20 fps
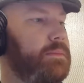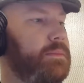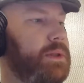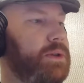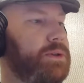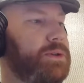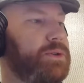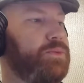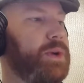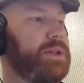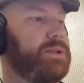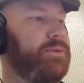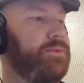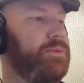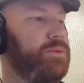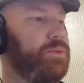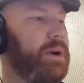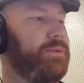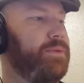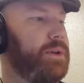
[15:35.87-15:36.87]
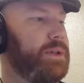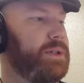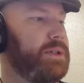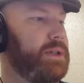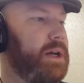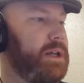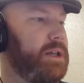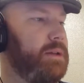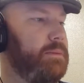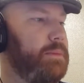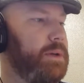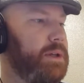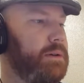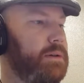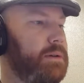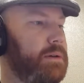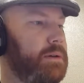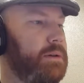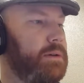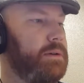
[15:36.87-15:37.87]
There's a reference document.
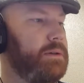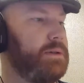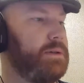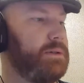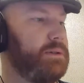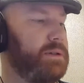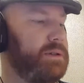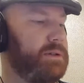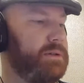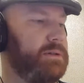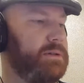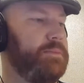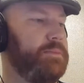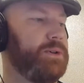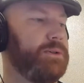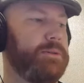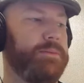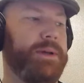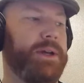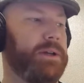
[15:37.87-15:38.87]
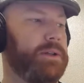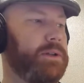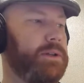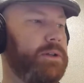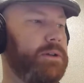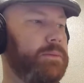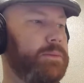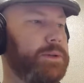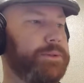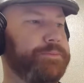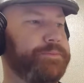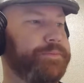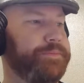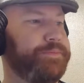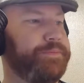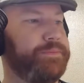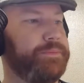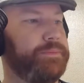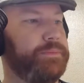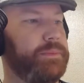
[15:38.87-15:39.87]
It's supposed to be on Cuba.
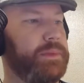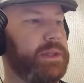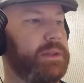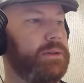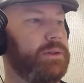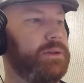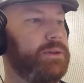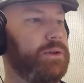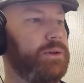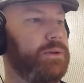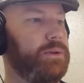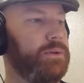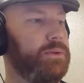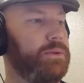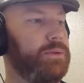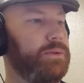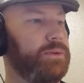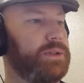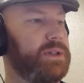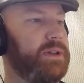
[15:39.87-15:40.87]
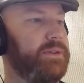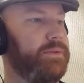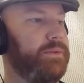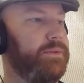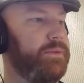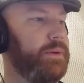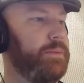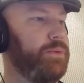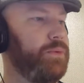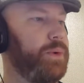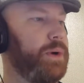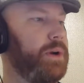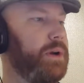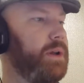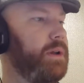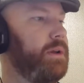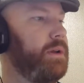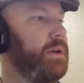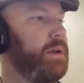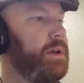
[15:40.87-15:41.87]
Due 7 February.
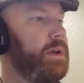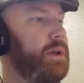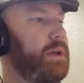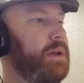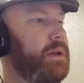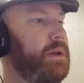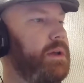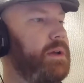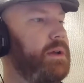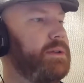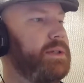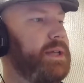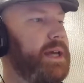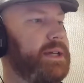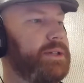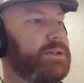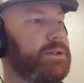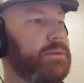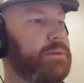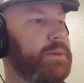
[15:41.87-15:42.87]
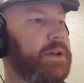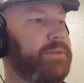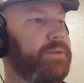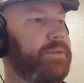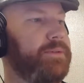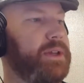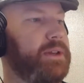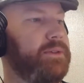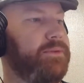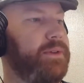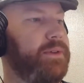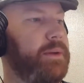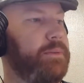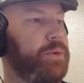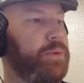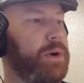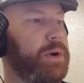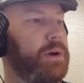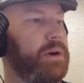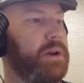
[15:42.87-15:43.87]
Task 2. By 15
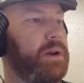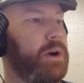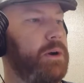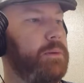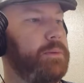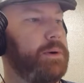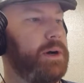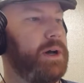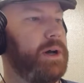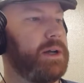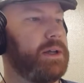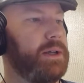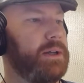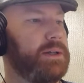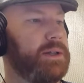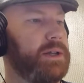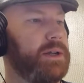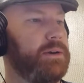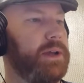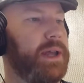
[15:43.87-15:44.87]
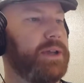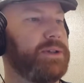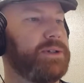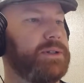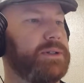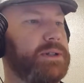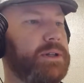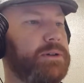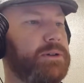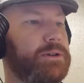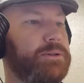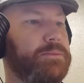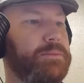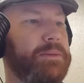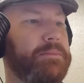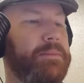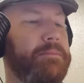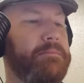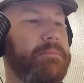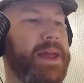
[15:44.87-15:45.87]
February, Opalaka Interrogation Center to be
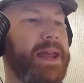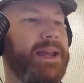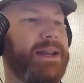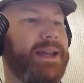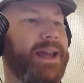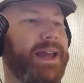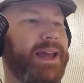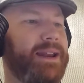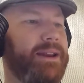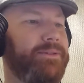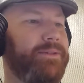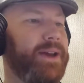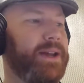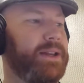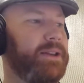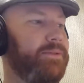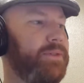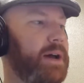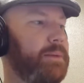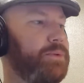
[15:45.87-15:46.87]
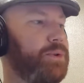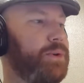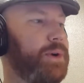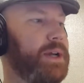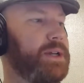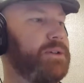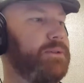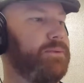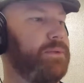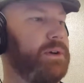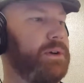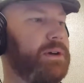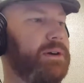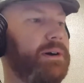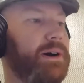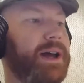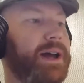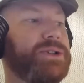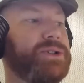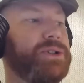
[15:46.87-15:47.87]
made an effective operation for
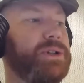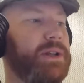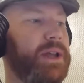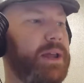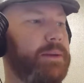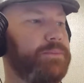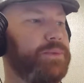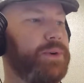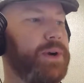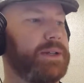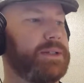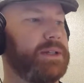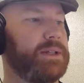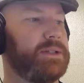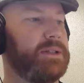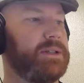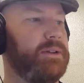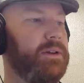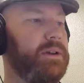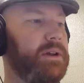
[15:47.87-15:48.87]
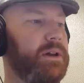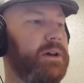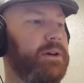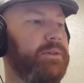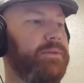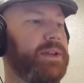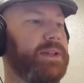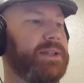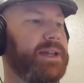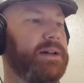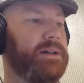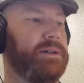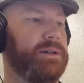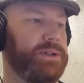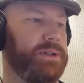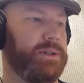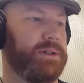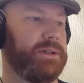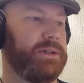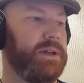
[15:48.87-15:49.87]
collection and processing of
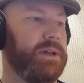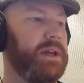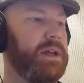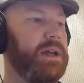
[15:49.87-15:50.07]
intelligence.